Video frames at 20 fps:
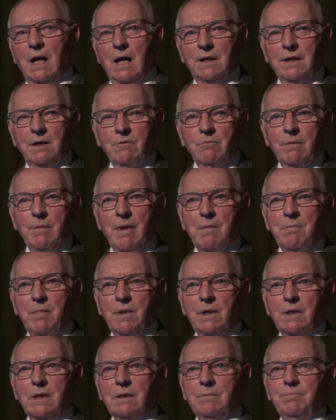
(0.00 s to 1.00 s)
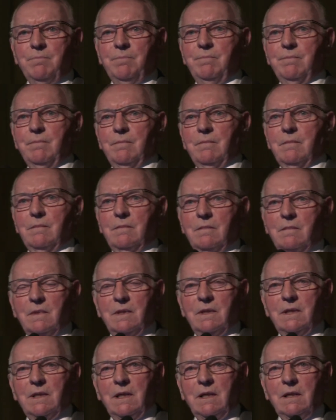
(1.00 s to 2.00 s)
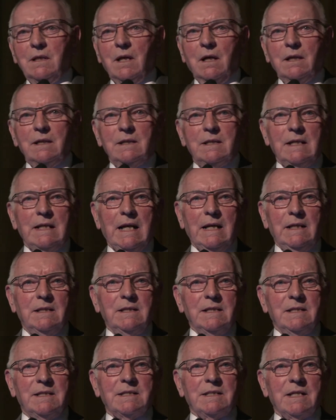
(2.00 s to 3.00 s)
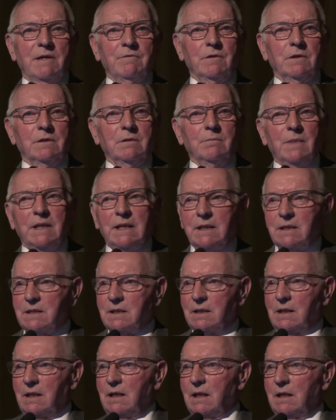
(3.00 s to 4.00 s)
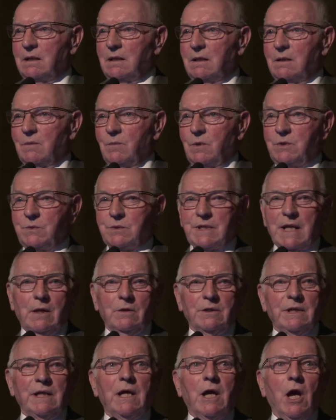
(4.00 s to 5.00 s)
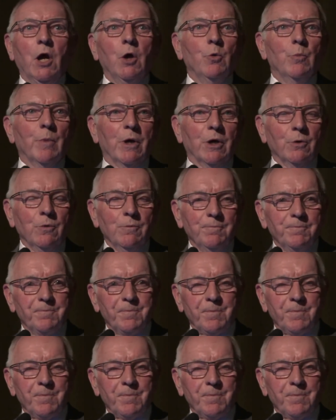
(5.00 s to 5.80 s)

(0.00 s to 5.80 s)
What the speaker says: And I remember the 1987 meeting, which was held in Como,